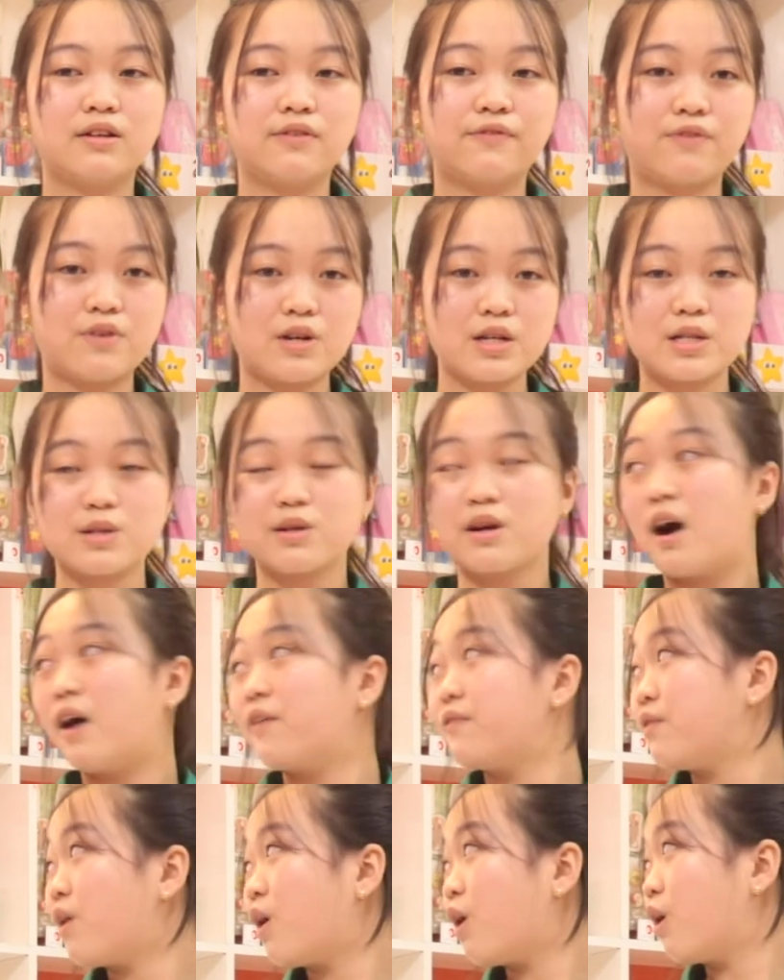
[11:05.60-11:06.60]
First
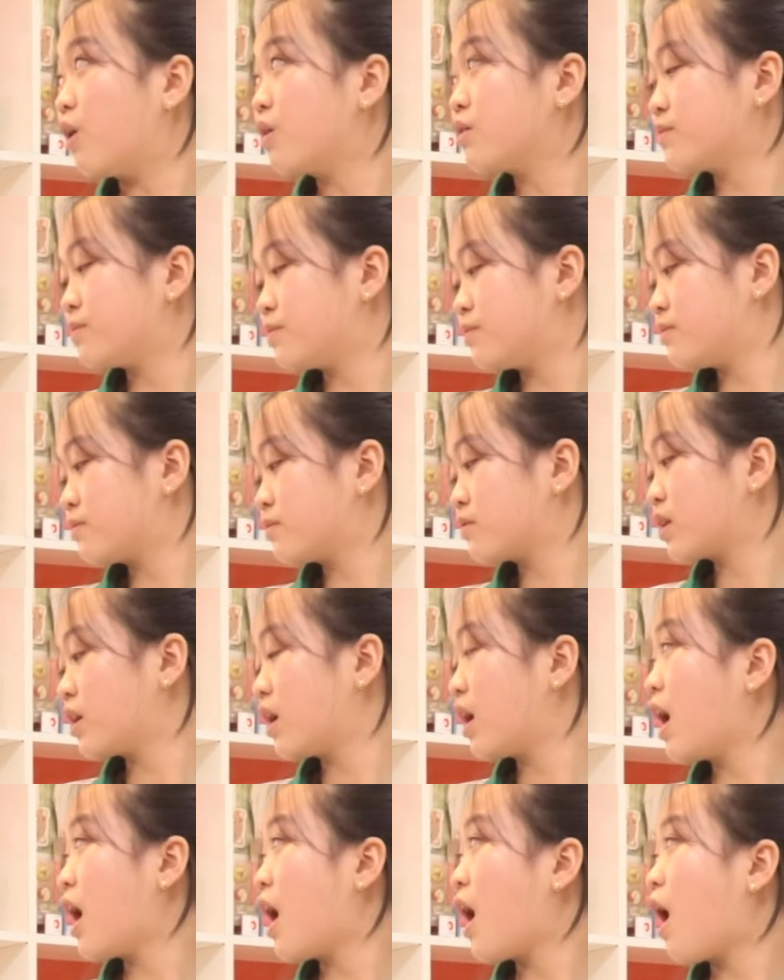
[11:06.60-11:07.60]
of all,
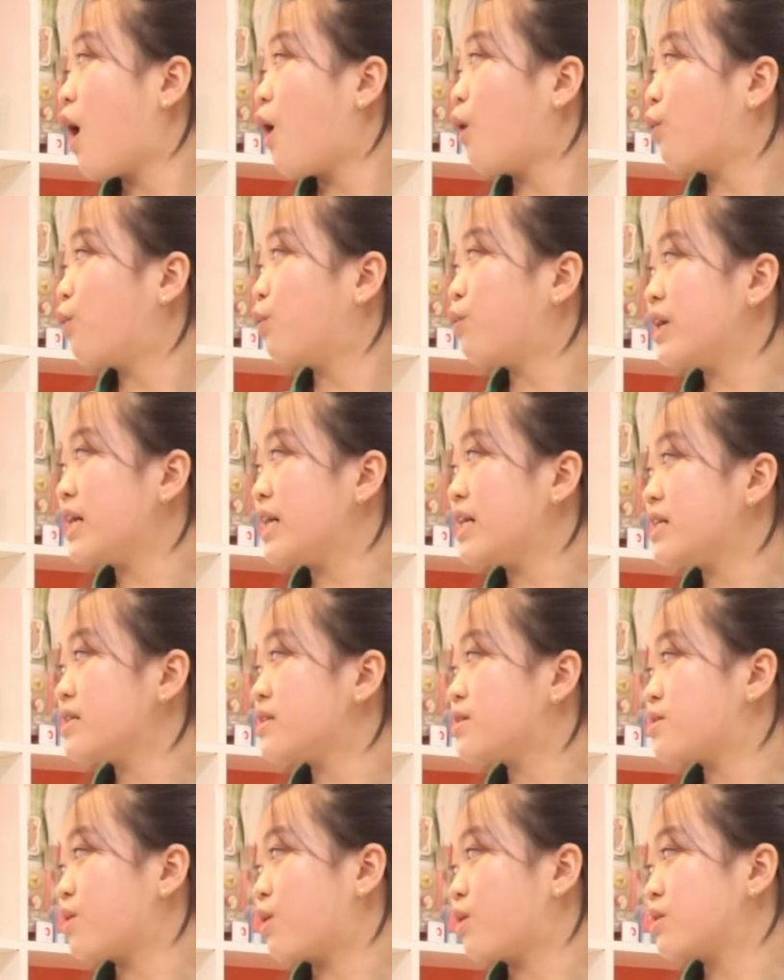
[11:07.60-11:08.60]

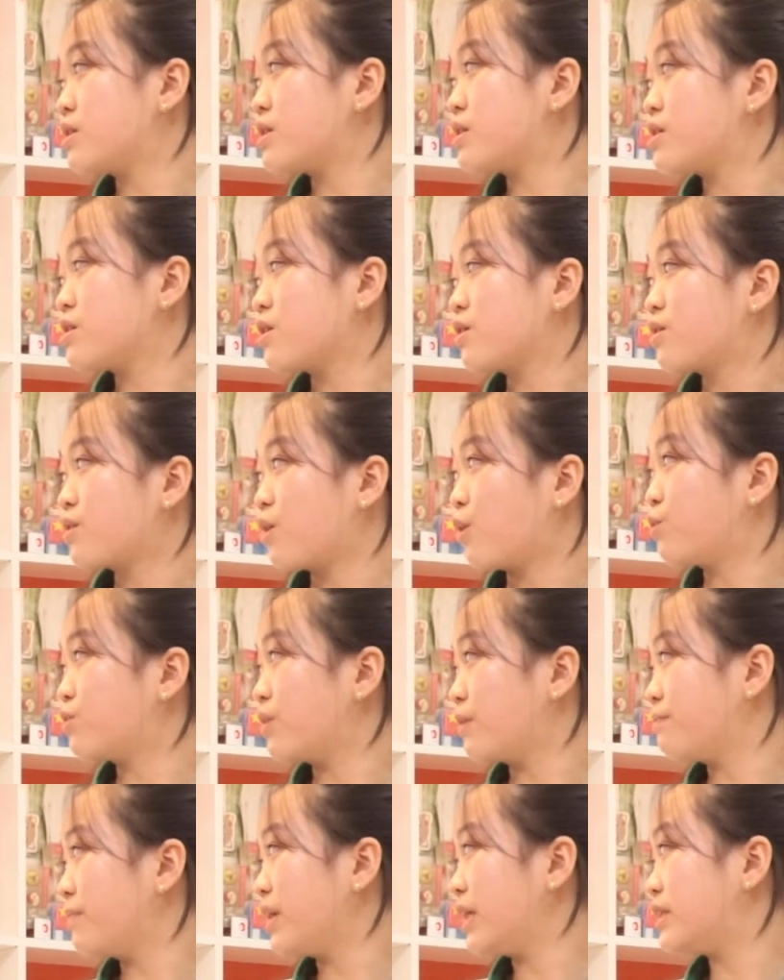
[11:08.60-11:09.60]
we don't throw
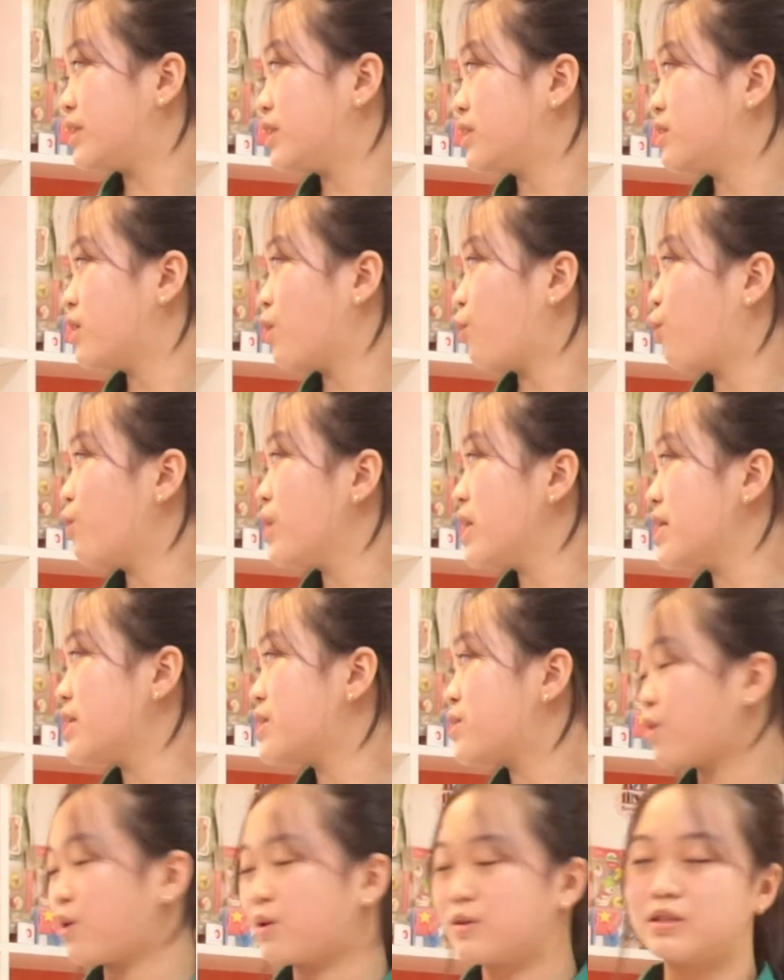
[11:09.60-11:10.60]
rubbish.
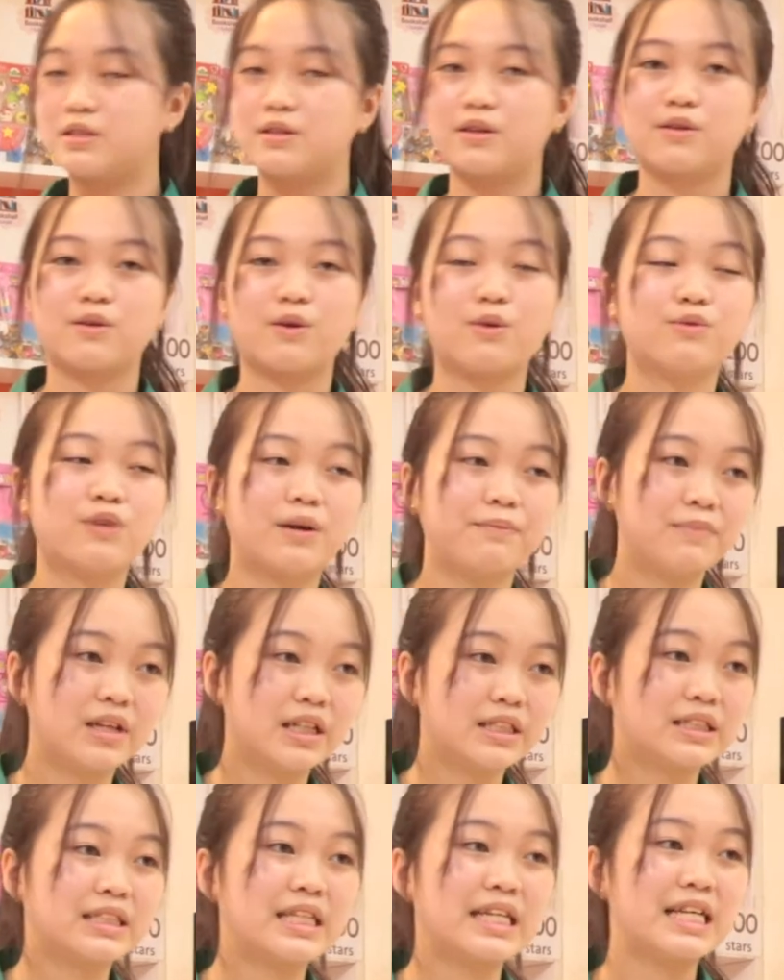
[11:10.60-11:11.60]
We don't throw
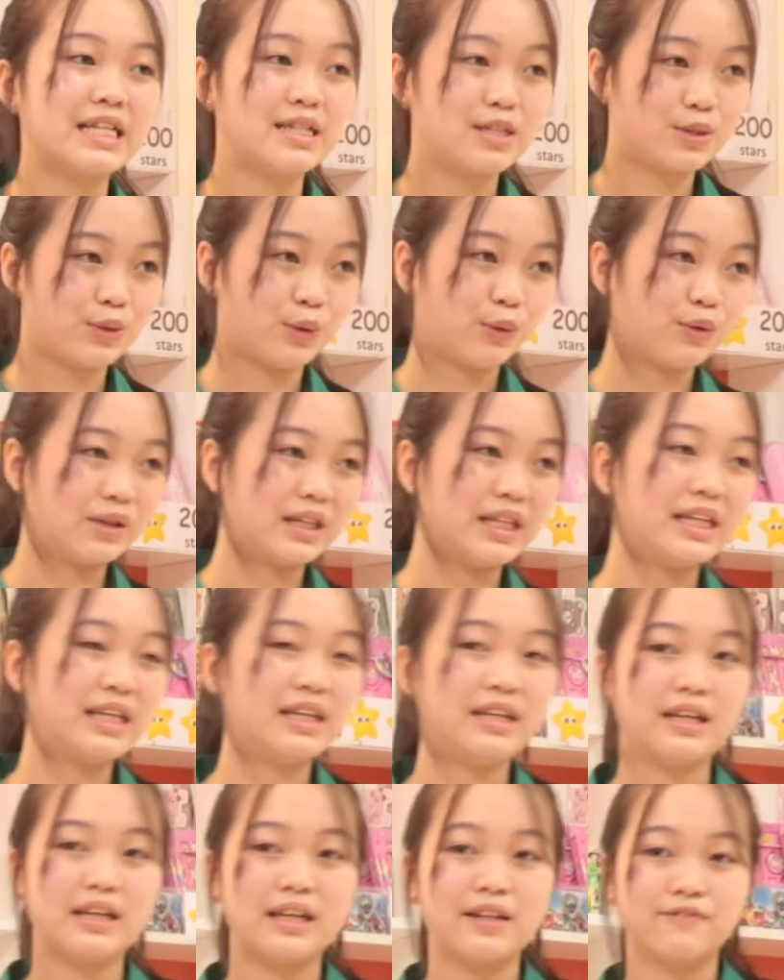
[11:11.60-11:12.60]
rubbish into the
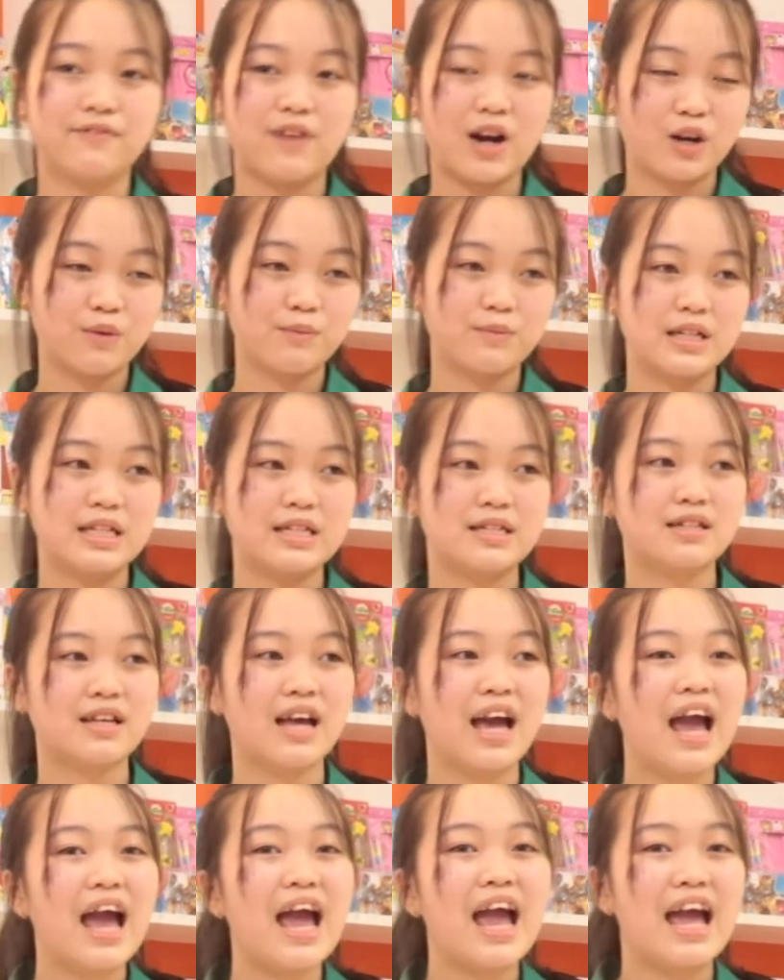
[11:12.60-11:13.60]
environment,
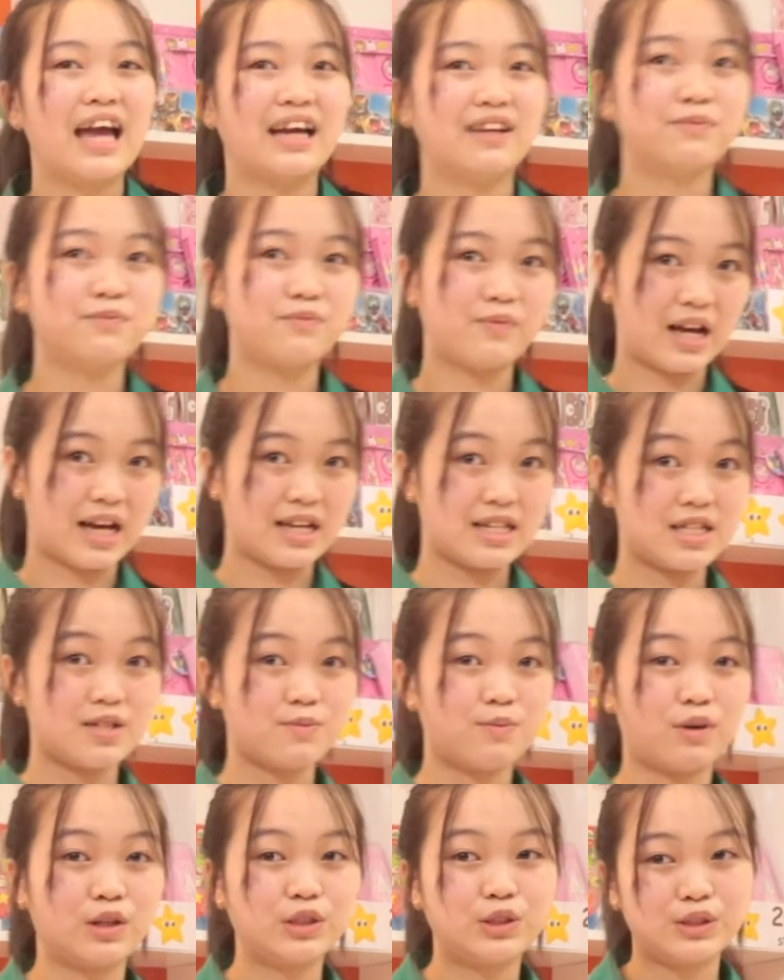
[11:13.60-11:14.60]
and plant
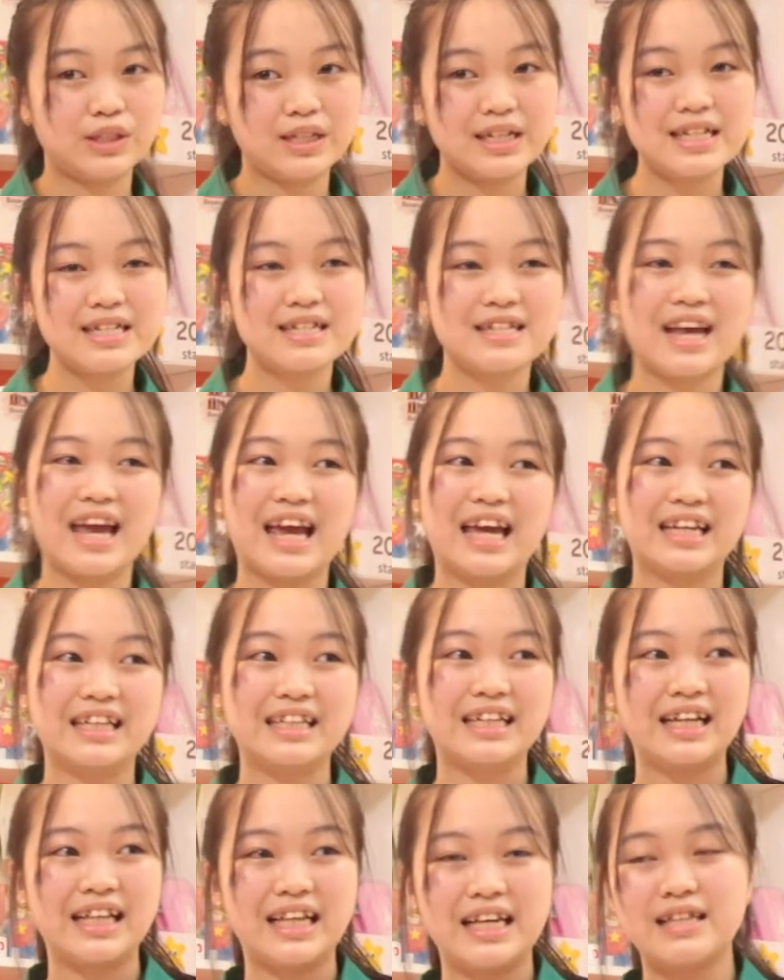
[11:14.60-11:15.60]
more trees
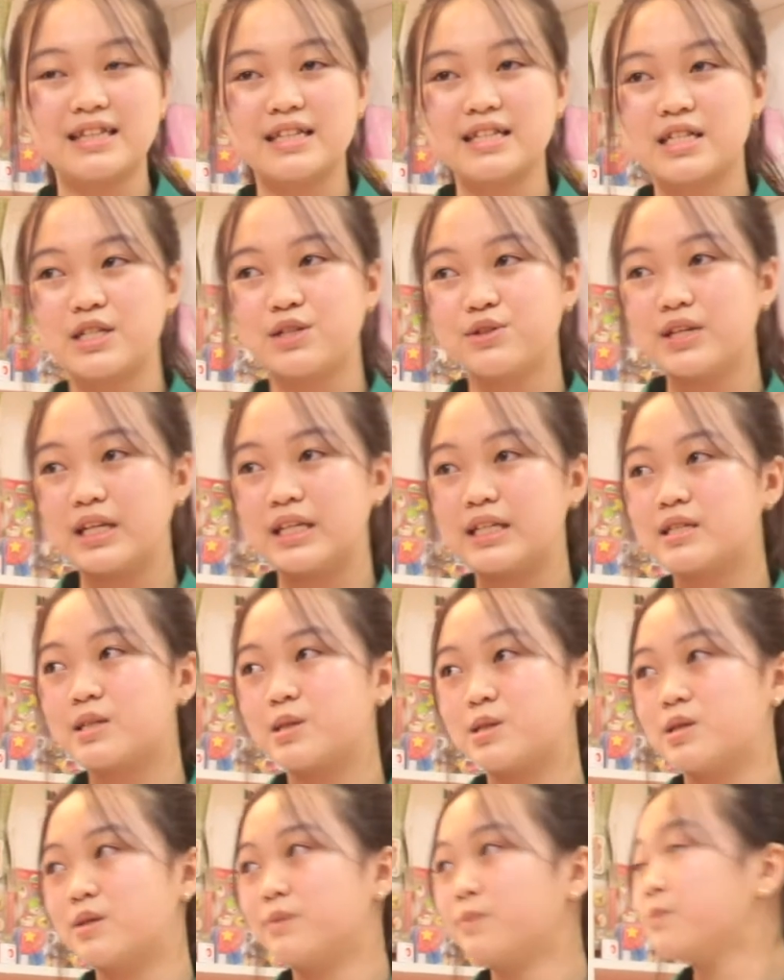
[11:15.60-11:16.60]
and clean the
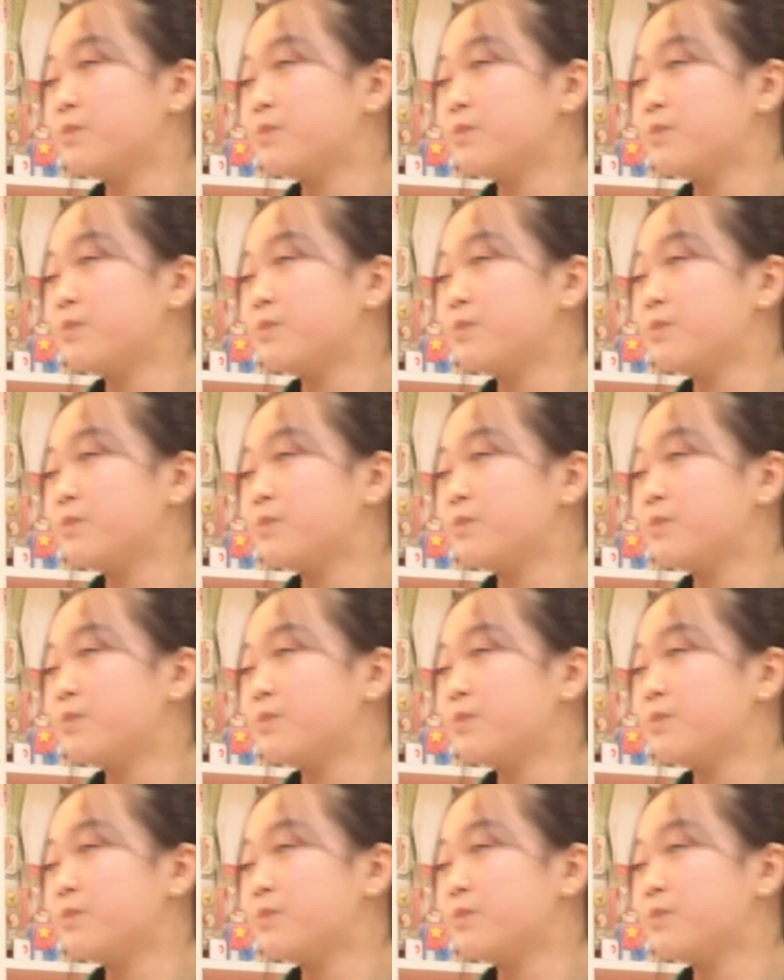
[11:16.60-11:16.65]
streets.